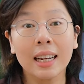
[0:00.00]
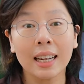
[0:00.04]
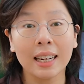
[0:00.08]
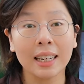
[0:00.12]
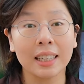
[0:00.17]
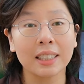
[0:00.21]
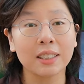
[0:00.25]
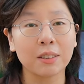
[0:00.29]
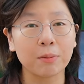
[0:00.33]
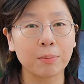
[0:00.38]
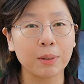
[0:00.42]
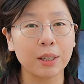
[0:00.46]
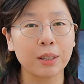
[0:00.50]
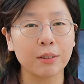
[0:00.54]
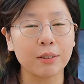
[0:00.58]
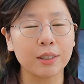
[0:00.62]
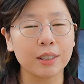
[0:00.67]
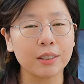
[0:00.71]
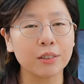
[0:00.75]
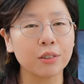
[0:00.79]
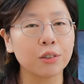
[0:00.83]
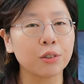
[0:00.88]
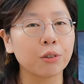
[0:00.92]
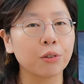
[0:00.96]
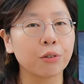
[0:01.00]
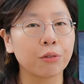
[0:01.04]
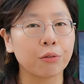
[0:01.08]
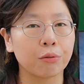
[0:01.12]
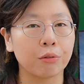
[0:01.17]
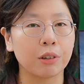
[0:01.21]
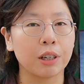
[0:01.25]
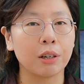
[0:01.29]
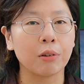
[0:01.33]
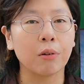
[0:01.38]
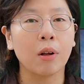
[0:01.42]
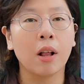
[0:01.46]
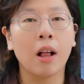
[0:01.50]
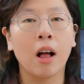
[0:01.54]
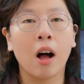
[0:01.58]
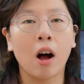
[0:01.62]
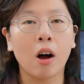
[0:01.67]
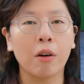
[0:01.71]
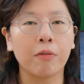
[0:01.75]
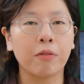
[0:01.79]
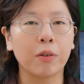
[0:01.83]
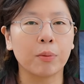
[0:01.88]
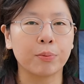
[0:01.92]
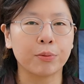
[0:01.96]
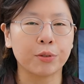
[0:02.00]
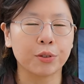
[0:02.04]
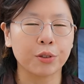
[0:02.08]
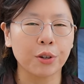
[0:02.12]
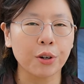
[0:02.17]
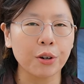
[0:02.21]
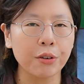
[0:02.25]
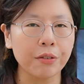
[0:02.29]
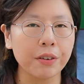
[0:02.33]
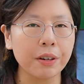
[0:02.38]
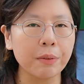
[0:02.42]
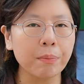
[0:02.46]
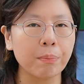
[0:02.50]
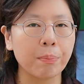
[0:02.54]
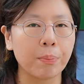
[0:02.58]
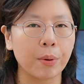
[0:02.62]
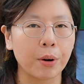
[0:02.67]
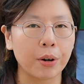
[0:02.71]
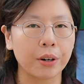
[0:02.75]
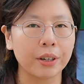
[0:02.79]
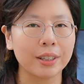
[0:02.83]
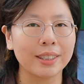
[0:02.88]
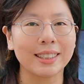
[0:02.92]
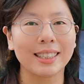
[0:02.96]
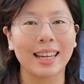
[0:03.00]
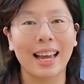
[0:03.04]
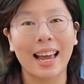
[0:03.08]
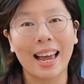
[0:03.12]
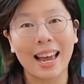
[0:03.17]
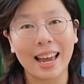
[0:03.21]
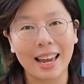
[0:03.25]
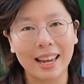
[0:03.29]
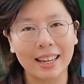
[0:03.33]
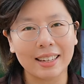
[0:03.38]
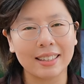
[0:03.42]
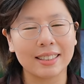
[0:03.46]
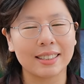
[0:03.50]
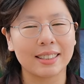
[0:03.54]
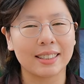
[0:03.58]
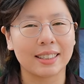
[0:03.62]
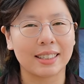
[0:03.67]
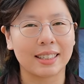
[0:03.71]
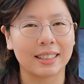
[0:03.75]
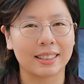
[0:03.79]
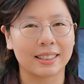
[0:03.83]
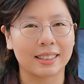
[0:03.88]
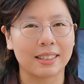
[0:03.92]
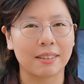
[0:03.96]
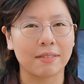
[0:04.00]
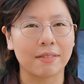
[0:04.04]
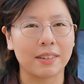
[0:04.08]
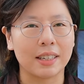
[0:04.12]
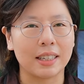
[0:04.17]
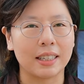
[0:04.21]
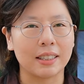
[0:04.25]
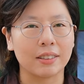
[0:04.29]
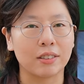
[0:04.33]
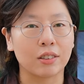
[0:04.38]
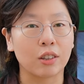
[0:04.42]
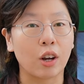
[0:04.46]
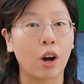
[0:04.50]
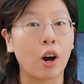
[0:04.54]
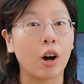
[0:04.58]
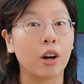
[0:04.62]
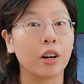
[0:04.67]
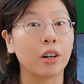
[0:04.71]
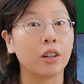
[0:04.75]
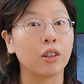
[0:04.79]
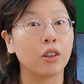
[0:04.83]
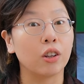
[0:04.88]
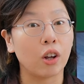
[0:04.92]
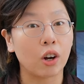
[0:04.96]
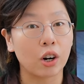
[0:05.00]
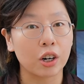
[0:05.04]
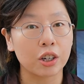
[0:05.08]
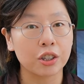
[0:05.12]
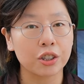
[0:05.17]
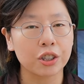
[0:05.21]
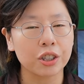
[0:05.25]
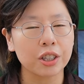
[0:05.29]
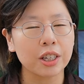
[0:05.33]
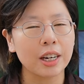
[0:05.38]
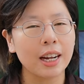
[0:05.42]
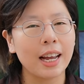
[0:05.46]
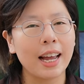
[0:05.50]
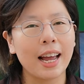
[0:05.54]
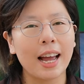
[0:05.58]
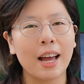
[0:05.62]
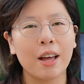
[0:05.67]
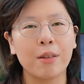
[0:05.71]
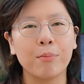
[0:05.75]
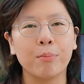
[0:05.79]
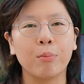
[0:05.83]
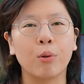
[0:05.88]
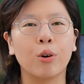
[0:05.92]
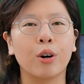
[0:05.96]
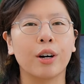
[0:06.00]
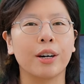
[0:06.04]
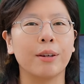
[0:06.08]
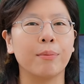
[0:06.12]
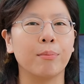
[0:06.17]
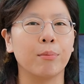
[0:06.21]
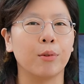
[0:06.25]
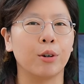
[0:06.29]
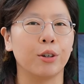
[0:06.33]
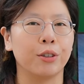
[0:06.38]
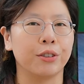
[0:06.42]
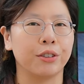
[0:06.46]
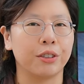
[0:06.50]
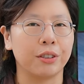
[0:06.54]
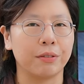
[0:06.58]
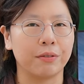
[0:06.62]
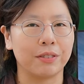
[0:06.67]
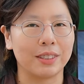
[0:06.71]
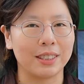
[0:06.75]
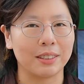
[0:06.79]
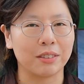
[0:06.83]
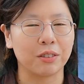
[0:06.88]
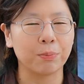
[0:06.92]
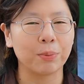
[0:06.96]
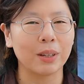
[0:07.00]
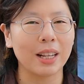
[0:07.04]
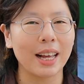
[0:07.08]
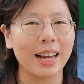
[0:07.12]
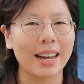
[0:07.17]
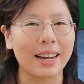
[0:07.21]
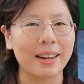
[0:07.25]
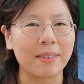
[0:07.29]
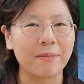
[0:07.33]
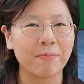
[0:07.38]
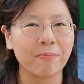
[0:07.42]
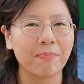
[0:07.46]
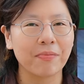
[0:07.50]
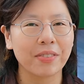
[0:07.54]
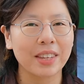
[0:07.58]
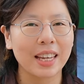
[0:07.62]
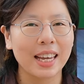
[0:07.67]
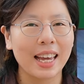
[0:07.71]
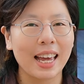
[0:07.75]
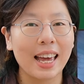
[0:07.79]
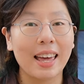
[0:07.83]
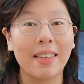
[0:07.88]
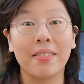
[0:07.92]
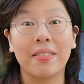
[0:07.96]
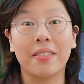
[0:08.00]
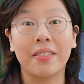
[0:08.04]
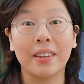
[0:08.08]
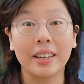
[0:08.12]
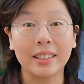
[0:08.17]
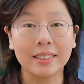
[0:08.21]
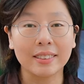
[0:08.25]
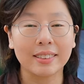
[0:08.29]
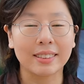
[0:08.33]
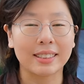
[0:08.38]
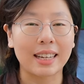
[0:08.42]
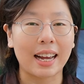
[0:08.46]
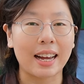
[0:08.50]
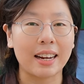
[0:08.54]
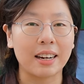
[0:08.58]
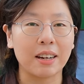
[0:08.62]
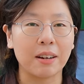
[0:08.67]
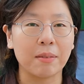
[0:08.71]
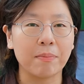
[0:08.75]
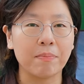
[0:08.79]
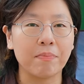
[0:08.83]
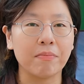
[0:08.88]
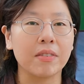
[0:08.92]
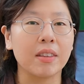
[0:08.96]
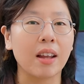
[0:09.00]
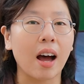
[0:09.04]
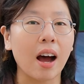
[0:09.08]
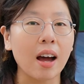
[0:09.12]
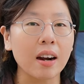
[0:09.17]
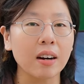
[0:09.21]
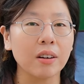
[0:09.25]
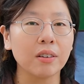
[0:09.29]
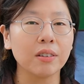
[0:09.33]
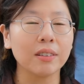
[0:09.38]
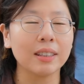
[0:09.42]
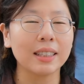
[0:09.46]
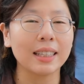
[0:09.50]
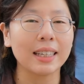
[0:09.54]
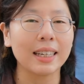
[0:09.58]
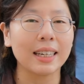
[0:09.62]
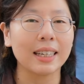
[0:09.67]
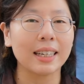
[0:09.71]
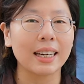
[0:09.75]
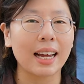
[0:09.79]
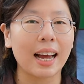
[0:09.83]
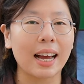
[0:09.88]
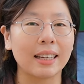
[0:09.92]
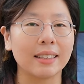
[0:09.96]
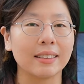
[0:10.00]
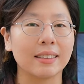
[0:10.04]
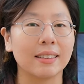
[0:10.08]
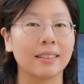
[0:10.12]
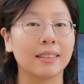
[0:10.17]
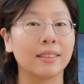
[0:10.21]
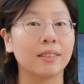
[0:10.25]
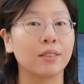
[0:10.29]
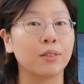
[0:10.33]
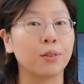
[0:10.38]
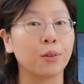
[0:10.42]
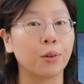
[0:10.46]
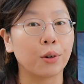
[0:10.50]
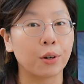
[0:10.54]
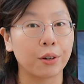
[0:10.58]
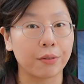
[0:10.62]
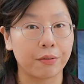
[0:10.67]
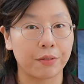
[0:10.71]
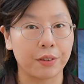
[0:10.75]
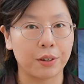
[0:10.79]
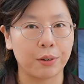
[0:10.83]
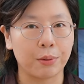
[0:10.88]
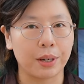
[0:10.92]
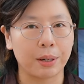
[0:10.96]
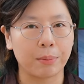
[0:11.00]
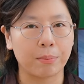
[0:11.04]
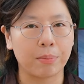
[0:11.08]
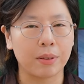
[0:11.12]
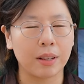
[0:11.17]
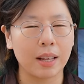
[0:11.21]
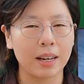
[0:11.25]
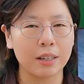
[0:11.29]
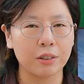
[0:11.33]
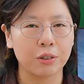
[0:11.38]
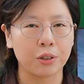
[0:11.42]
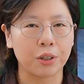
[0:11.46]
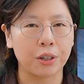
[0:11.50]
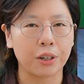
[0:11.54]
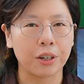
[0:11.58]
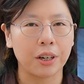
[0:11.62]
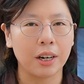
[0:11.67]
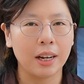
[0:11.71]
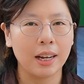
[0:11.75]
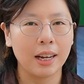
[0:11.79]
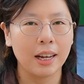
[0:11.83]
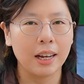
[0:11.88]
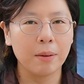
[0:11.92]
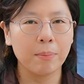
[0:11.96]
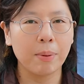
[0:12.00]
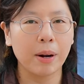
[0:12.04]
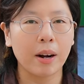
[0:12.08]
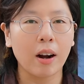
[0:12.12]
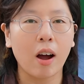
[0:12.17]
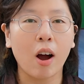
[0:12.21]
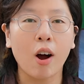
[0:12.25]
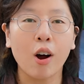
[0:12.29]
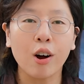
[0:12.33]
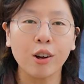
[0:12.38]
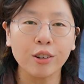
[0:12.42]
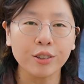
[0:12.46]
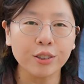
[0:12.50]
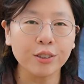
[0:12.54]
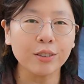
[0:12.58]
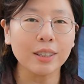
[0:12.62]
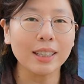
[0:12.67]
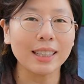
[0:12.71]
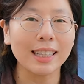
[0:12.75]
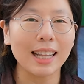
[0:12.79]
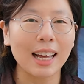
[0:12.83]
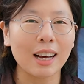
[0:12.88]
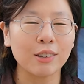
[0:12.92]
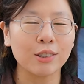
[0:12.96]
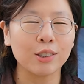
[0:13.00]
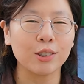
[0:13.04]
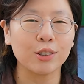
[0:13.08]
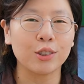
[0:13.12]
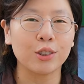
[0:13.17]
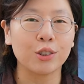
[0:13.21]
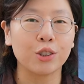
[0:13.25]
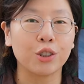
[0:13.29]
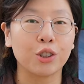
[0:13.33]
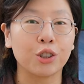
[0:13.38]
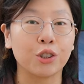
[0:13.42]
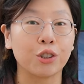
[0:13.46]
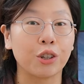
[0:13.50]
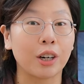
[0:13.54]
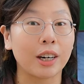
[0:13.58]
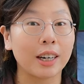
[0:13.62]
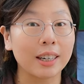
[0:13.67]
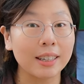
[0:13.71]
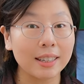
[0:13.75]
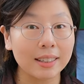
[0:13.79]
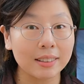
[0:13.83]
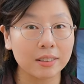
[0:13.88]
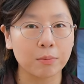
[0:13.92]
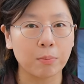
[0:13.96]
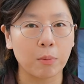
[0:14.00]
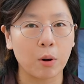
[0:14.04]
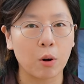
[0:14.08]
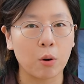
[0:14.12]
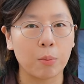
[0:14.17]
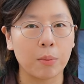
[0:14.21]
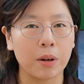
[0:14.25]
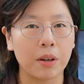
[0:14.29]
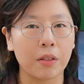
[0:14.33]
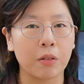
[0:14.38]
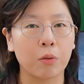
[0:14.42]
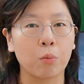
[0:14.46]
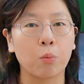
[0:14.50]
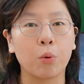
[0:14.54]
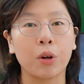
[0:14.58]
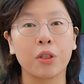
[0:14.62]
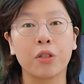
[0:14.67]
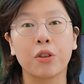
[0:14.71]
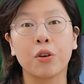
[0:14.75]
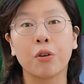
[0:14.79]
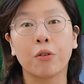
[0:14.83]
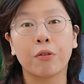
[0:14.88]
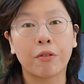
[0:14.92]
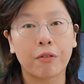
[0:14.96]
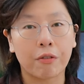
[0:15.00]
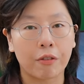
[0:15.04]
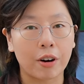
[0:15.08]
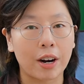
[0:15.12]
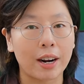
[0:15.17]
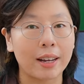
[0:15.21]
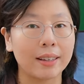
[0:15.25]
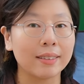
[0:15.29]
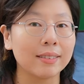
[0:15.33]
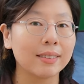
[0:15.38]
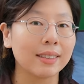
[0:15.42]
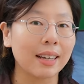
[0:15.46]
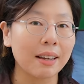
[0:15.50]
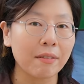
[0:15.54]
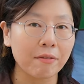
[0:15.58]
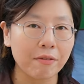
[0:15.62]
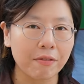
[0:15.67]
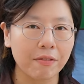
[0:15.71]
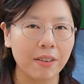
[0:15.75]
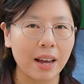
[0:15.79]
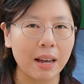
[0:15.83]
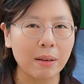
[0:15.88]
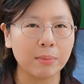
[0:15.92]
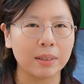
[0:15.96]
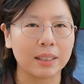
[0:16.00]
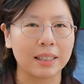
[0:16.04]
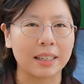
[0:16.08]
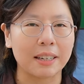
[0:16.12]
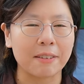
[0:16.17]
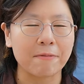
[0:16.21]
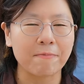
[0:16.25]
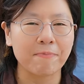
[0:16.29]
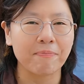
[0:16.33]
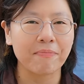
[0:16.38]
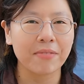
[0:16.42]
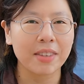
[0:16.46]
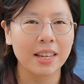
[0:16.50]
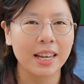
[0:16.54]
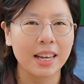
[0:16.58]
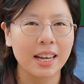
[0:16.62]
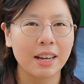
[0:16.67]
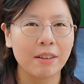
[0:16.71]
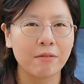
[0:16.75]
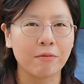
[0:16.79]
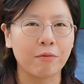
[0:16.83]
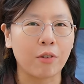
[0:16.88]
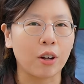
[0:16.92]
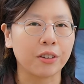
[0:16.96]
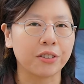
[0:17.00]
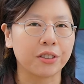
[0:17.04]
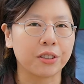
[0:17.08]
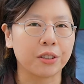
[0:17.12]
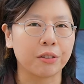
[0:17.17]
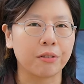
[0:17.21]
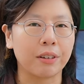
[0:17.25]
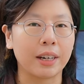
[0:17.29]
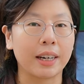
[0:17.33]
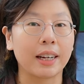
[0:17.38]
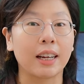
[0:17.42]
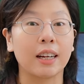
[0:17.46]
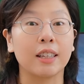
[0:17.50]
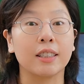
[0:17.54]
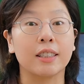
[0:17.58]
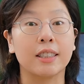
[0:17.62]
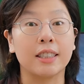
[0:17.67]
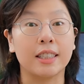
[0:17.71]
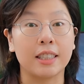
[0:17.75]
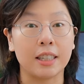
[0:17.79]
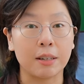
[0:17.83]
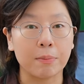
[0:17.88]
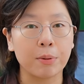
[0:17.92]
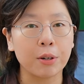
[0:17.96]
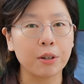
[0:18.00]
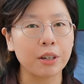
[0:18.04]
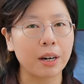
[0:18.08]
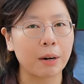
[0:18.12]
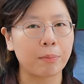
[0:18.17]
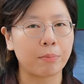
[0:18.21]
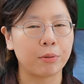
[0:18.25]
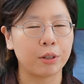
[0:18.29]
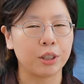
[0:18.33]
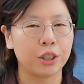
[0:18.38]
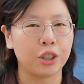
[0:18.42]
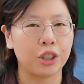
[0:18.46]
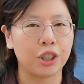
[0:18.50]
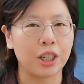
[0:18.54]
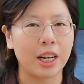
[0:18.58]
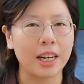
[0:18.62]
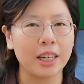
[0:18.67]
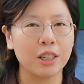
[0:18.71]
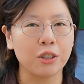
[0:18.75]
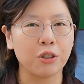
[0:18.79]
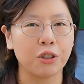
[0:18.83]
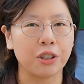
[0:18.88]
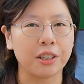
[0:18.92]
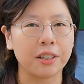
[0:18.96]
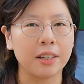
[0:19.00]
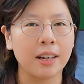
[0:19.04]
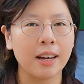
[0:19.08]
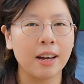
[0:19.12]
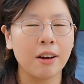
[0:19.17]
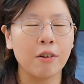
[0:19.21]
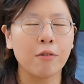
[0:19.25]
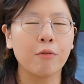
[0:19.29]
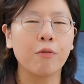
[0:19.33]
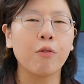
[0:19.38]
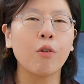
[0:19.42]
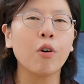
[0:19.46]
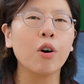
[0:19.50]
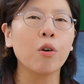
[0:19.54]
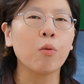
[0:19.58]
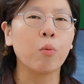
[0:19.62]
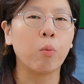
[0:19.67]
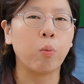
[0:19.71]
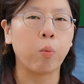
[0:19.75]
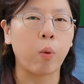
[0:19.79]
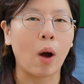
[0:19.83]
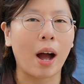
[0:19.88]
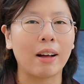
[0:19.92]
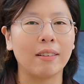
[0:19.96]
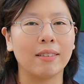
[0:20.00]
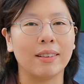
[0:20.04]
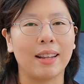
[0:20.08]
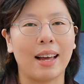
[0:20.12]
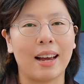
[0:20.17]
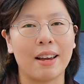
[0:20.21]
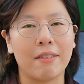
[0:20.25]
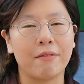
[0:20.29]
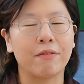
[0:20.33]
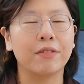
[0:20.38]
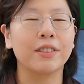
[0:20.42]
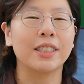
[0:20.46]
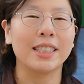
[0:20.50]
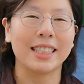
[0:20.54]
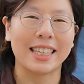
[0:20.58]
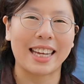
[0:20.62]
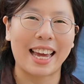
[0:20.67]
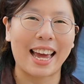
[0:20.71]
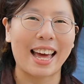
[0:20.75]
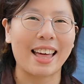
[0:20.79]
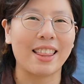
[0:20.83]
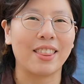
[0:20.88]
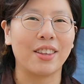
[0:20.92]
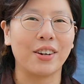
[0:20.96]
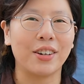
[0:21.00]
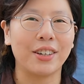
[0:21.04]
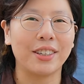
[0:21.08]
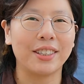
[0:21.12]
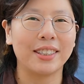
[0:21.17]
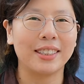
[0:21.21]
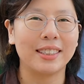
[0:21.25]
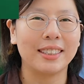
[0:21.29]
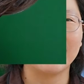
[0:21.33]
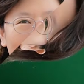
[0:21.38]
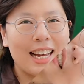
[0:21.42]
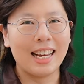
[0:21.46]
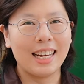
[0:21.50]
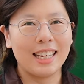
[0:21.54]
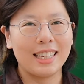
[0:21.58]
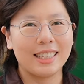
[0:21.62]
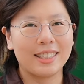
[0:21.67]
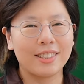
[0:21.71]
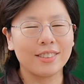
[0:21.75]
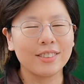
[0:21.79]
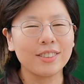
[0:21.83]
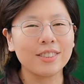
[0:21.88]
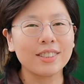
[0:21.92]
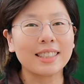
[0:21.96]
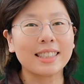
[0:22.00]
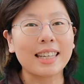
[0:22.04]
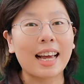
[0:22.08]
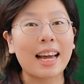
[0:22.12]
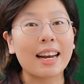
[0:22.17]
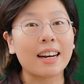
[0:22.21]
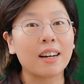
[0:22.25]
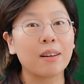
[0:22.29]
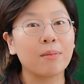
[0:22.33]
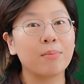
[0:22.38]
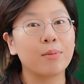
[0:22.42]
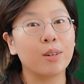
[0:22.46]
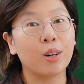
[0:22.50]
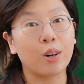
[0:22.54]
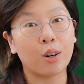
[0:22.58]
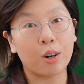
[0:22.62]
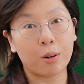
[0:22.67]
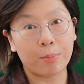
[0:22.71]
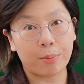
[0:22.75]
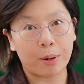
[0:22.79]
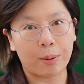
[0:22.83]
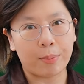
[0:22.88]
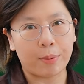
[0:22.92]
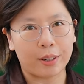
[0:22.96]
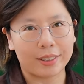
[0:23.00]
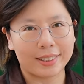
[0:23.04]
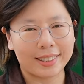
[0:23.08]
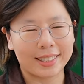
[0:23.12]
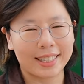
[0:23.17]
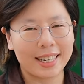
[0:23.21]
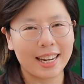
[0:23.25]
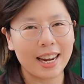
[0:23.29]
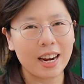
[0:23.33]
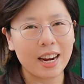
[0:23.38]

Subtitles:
and experience the thrill of observing birds and their activities on a larger and more immersive display. This setup not only enhances your viewing pleasure, but also allows you to share this moment with your friends and family, fostering a deeper appreciation for wildlife together. So to set up your Birdbox